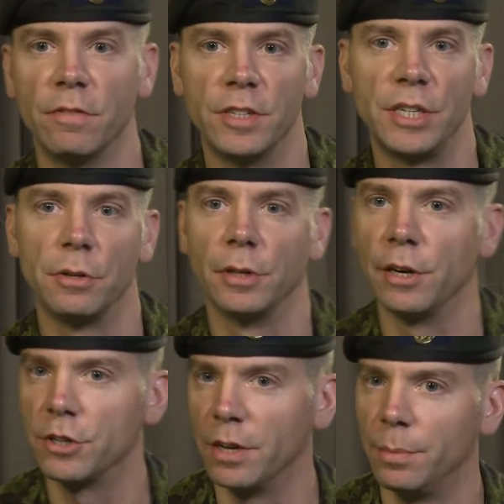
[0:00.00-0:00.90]
senior
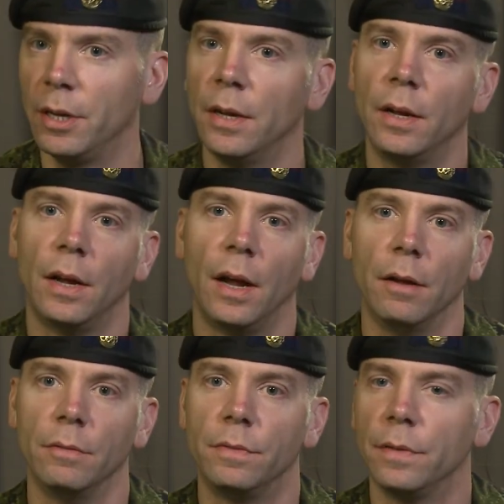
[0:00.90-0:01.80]
leadership
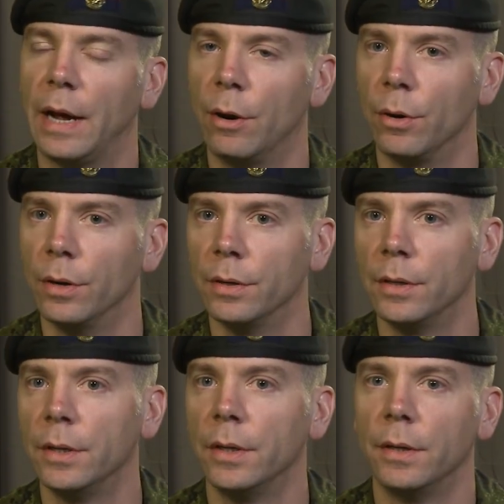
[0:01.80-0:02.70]
of our
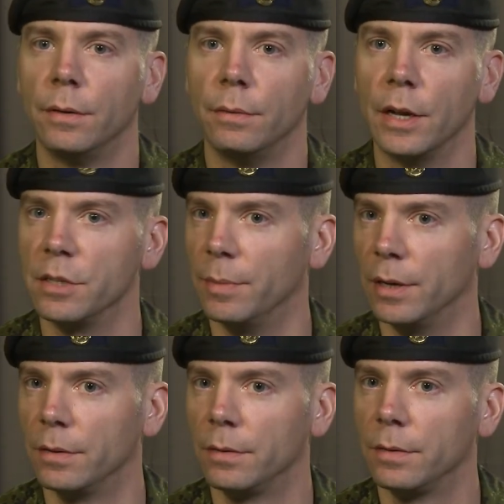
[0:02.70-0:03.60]
regiment.